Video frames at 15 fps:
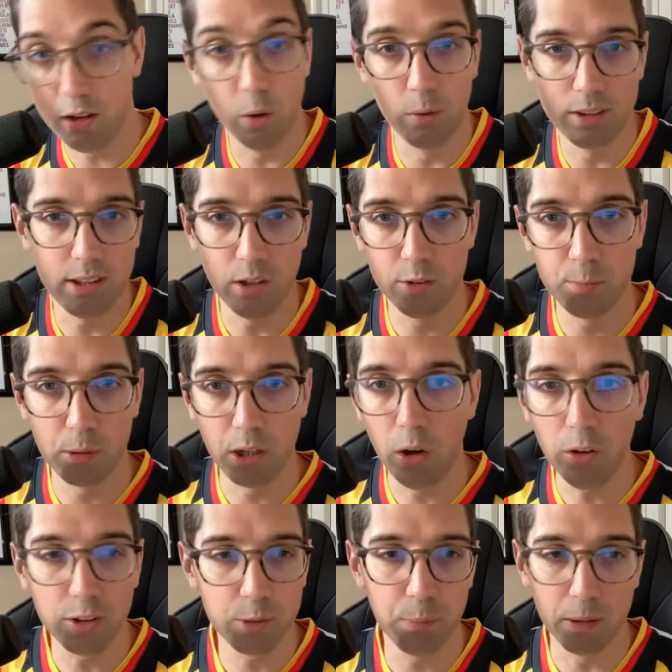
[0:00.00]
know it sounds pretty
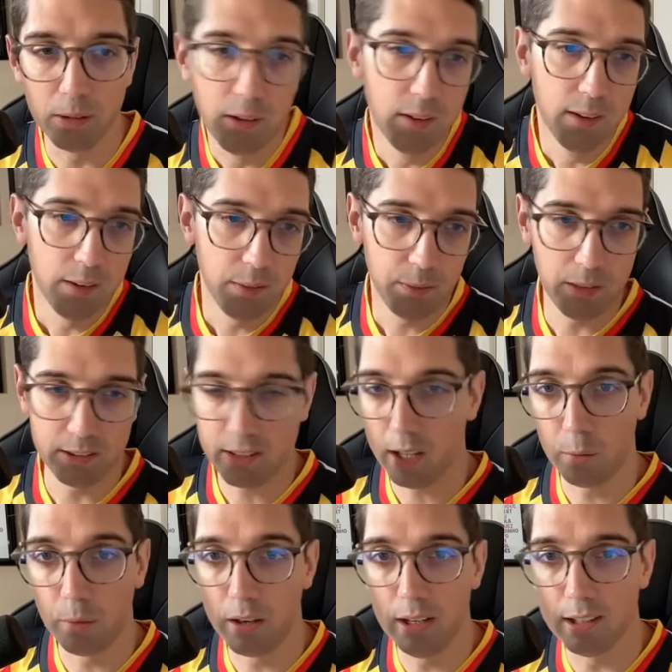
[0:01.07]
harsh, but that's
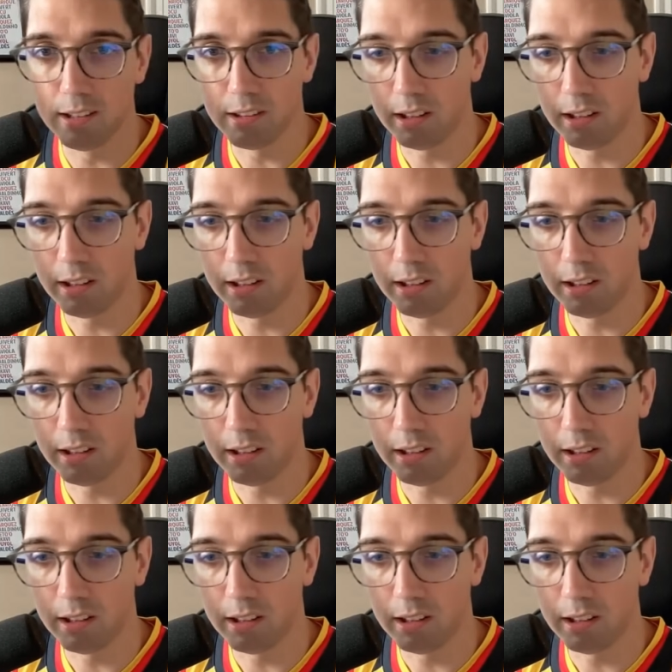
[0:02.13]
kind of what it is.